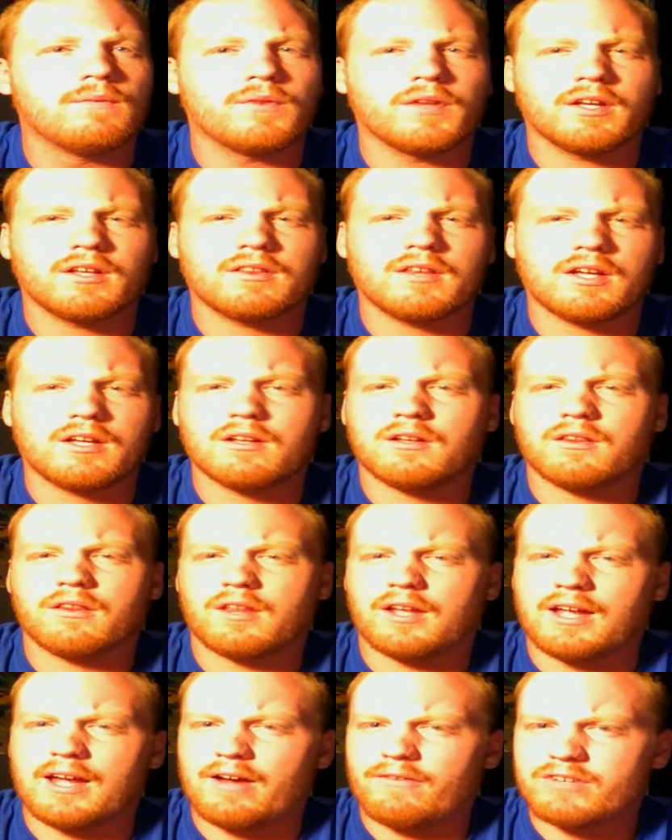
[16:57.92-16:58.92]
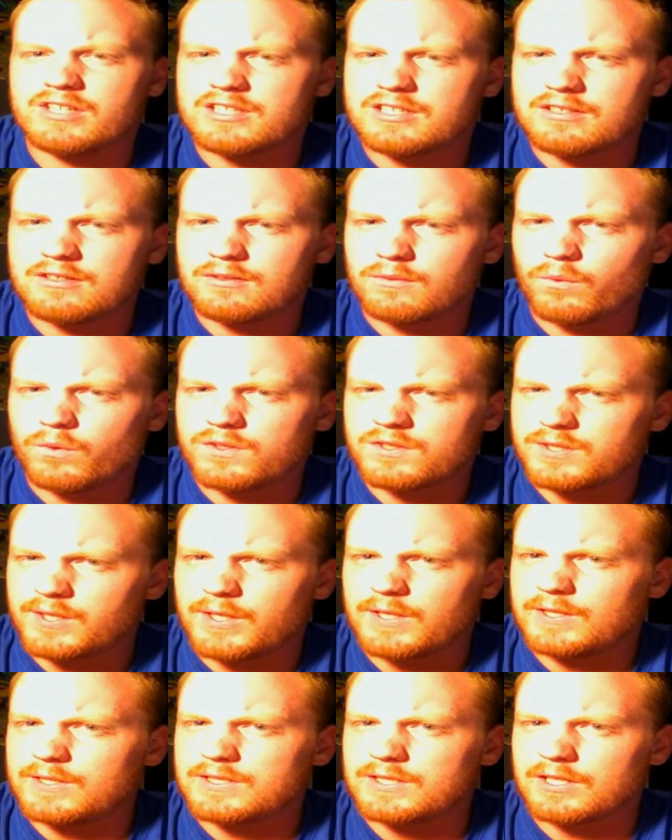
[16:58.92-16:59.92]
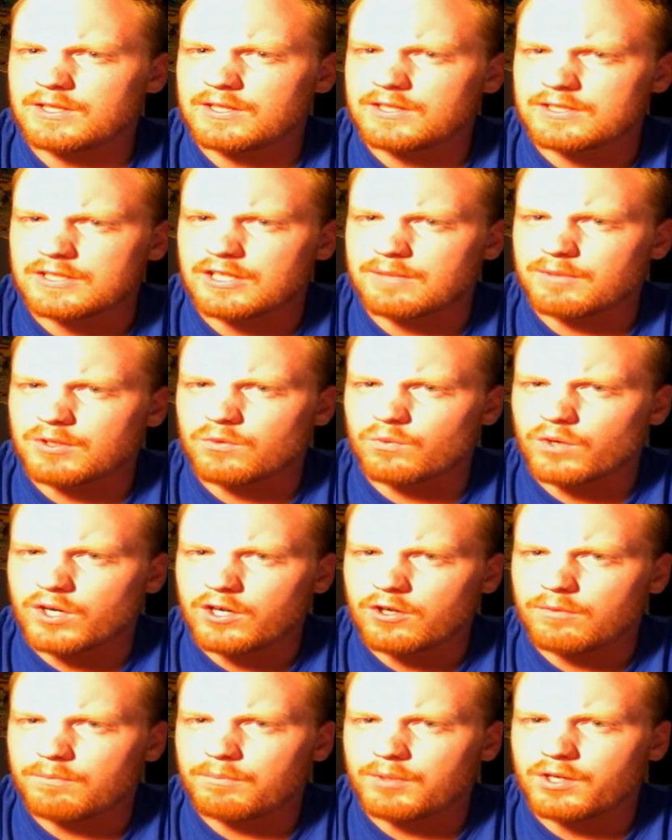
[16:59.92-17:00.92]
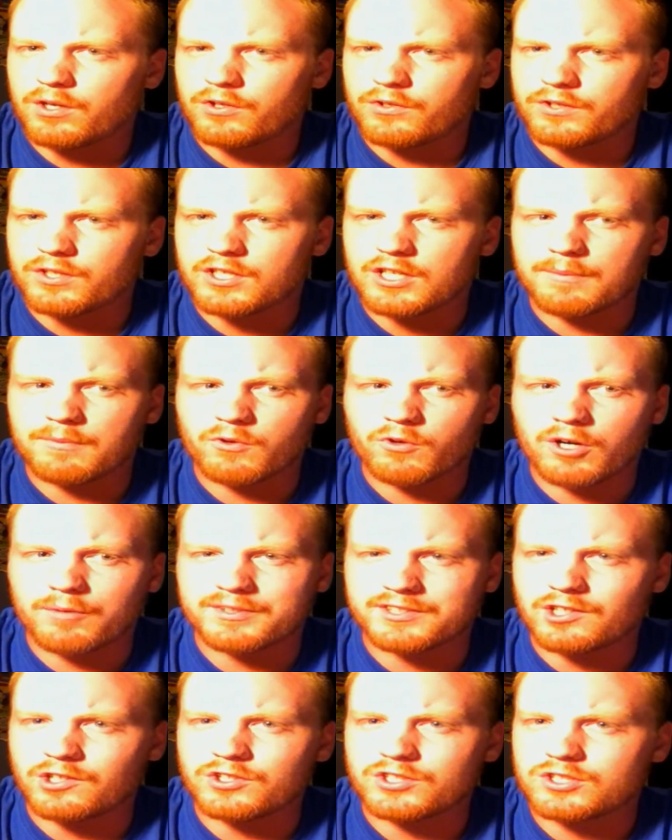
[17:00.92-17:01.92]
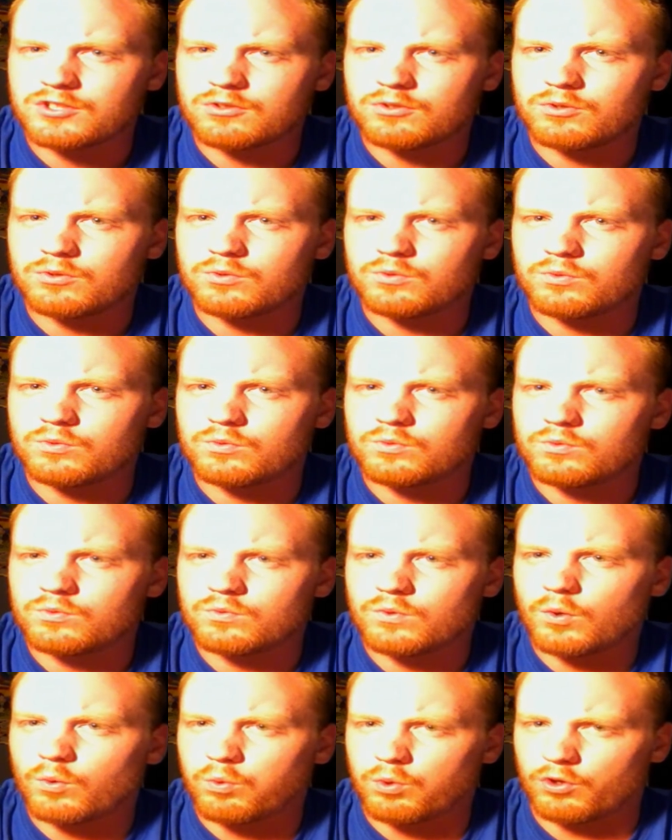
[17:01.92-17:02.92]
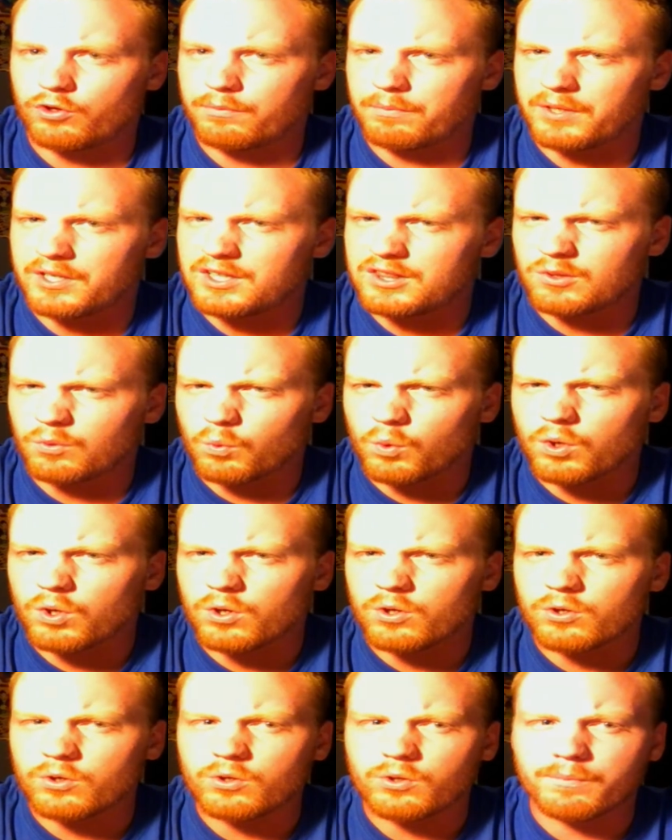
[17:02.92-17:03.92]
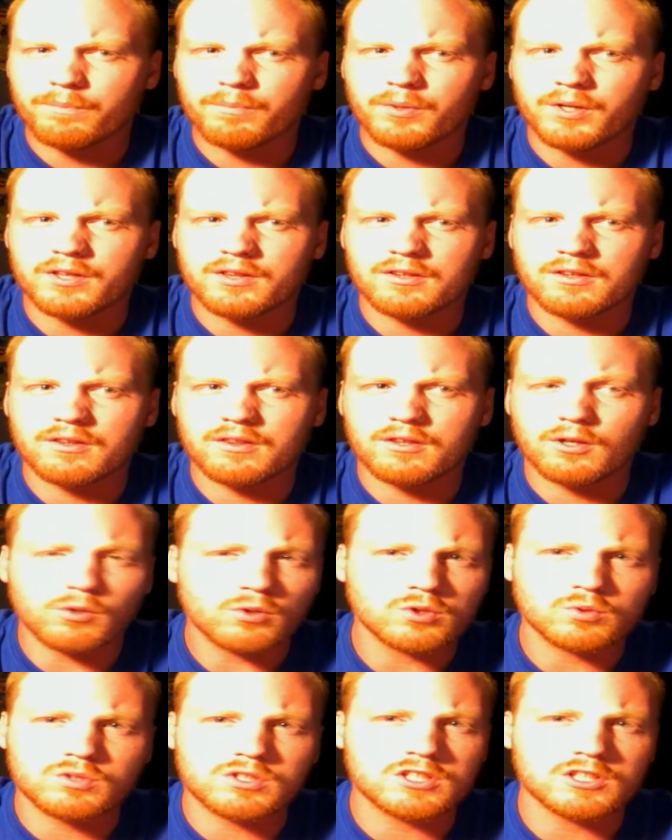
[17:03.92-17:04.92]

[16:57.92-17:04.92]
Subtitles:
Like, they have cities in the demon realm, but the demon realm is also a world beneath the world, but those